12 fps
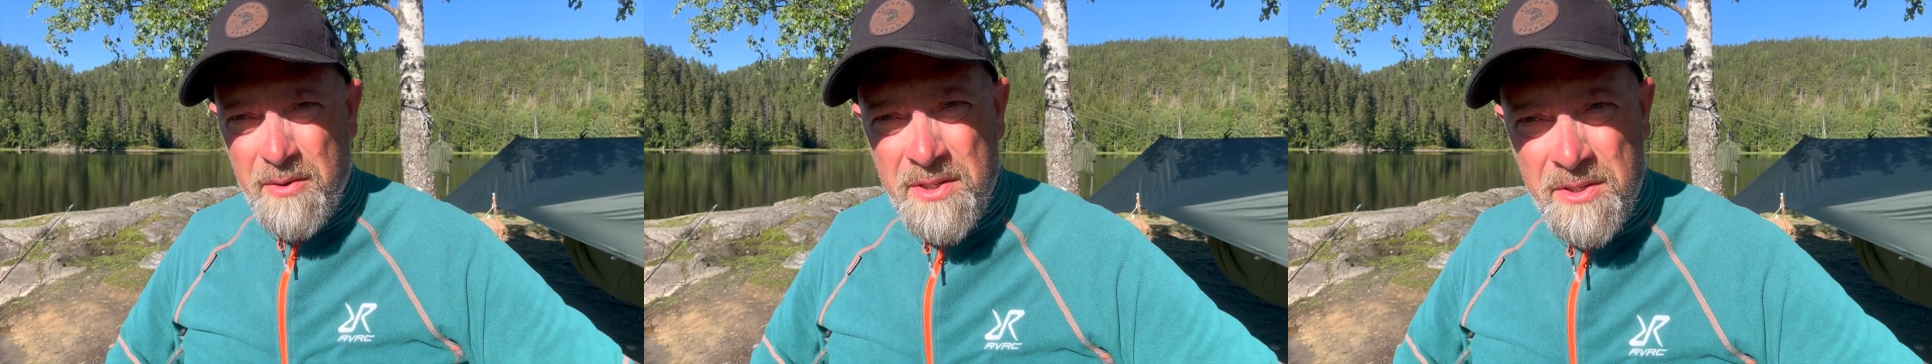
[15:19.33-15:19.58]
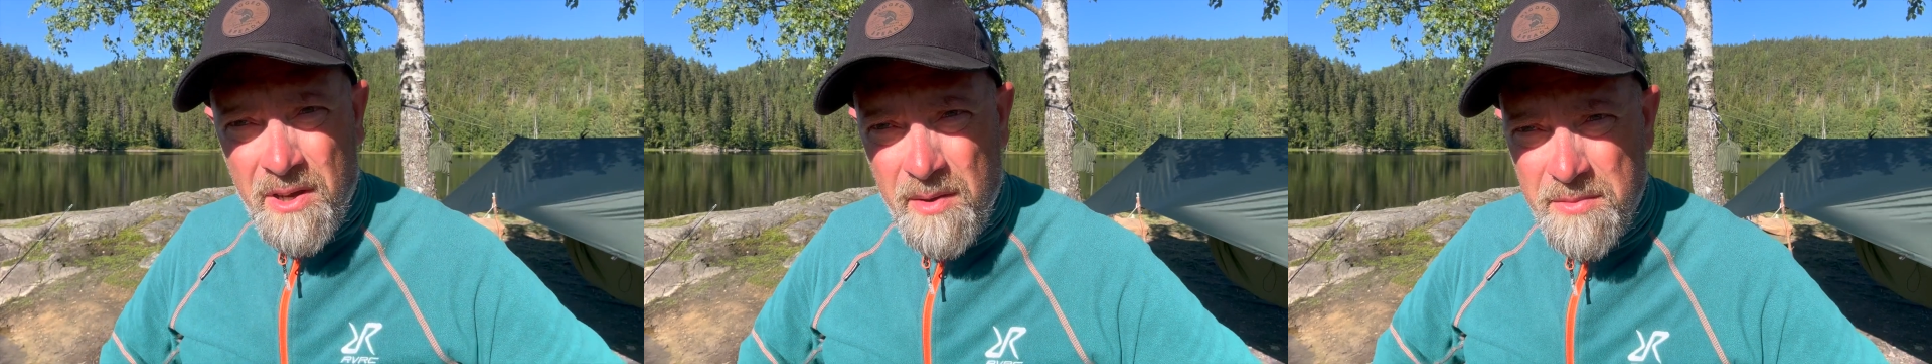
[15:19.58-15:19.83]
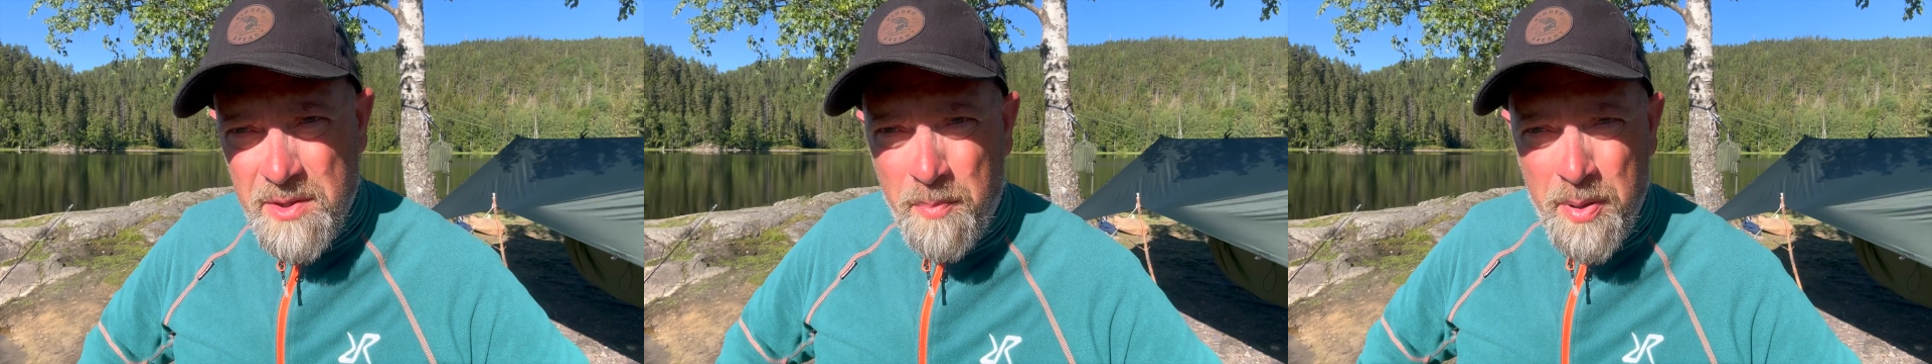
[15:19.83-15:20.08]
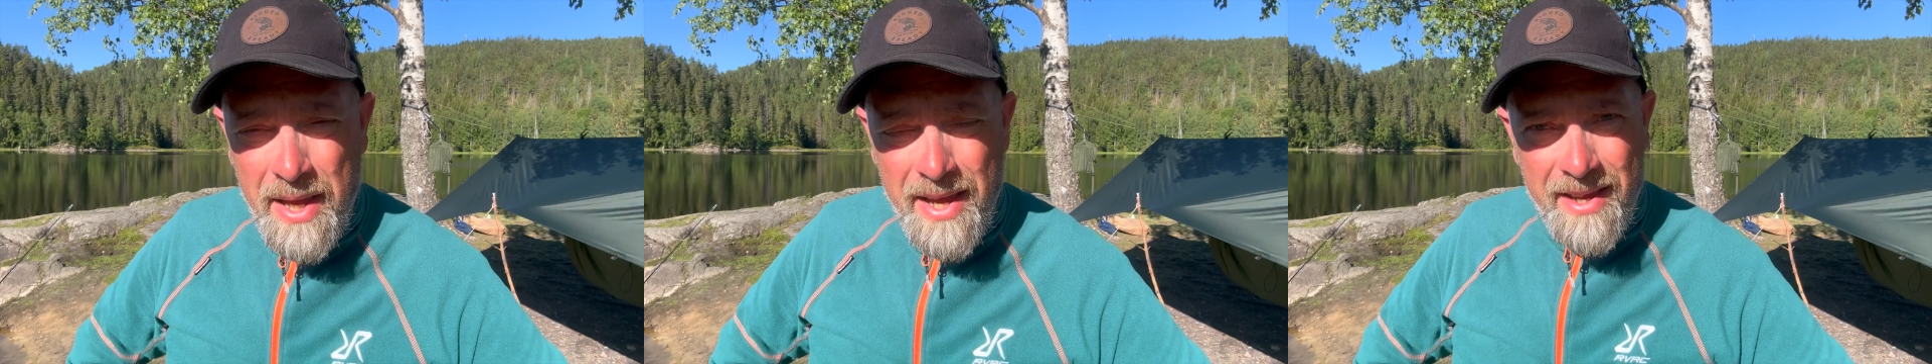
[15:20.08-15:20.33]
it's time to
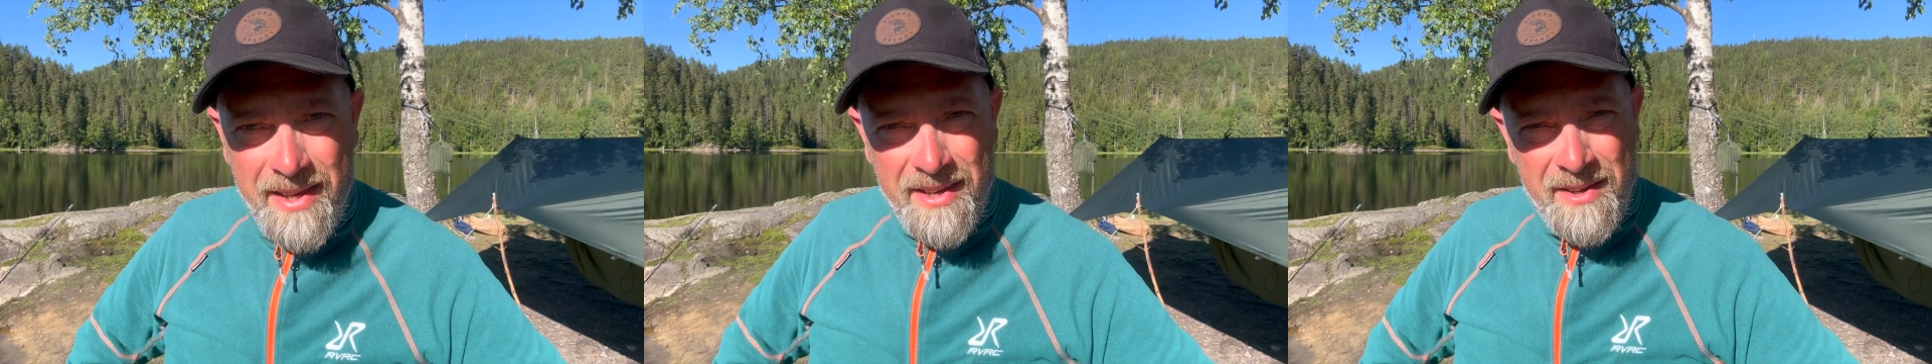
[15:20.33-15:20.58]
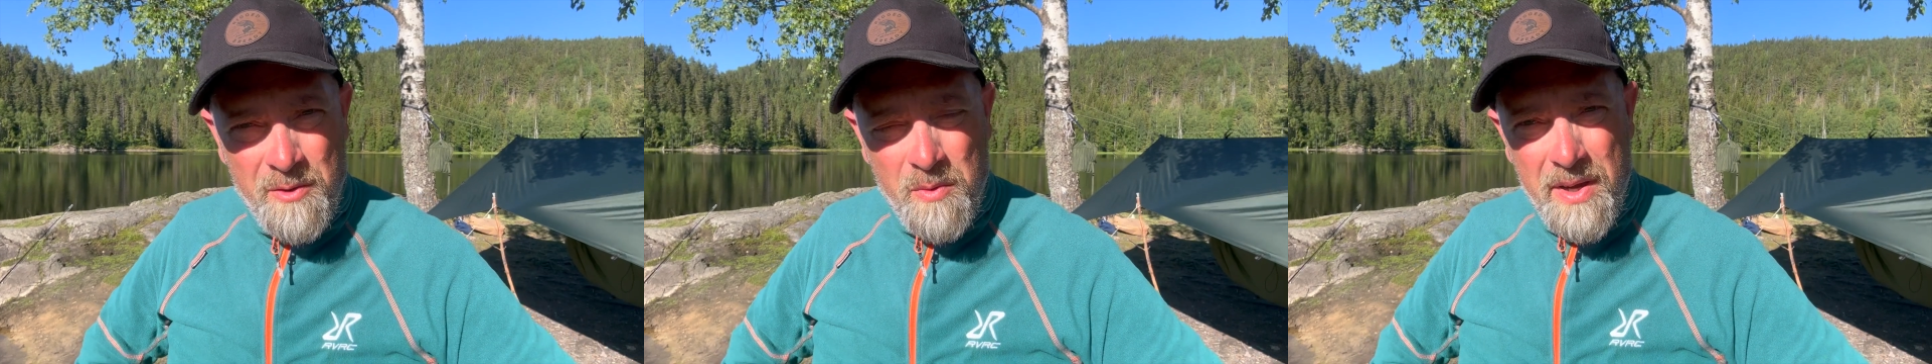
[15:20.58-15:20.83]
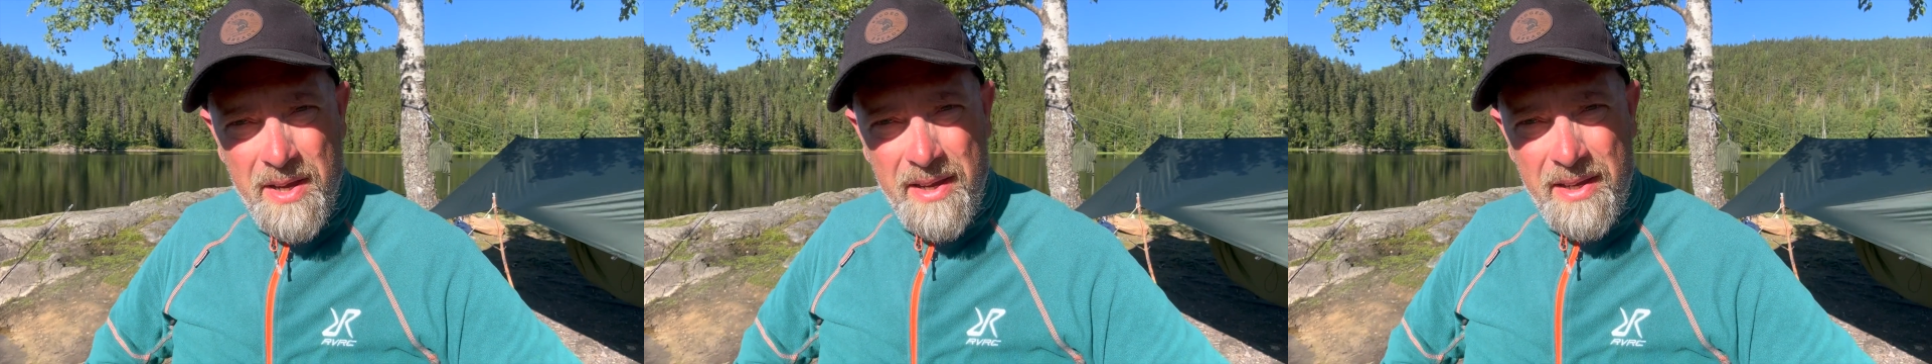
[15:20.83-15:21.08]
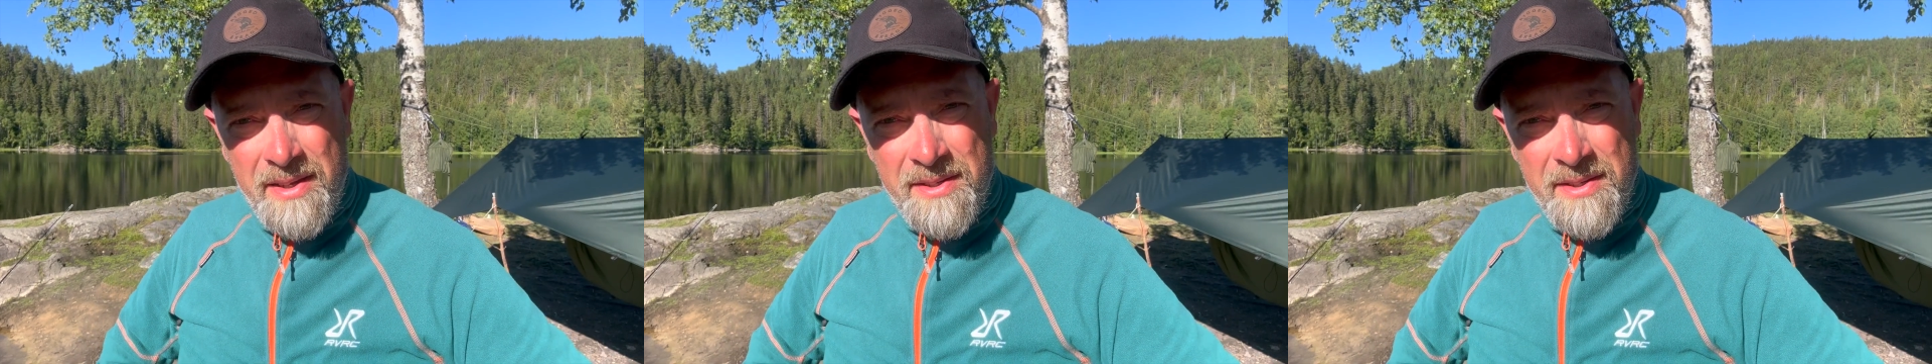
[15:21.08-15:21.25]
pack away.